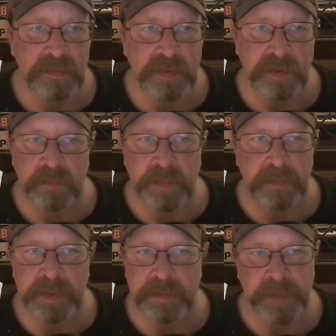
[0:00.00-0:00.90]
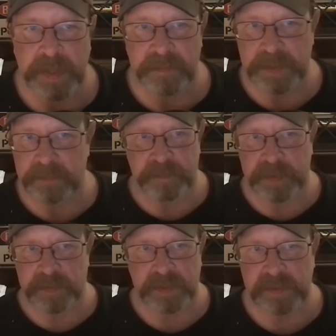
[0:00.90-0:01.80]
it may be
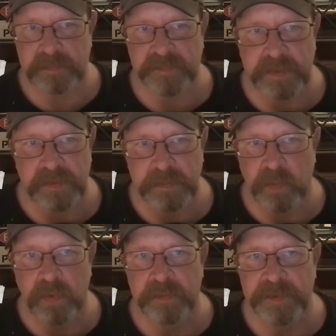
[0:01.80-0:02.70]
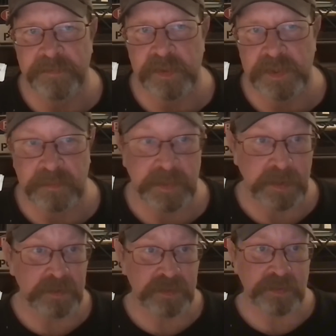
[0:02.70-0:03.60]
billions of years more before
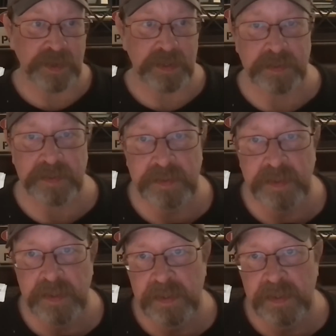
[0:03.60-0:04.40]
something else arises,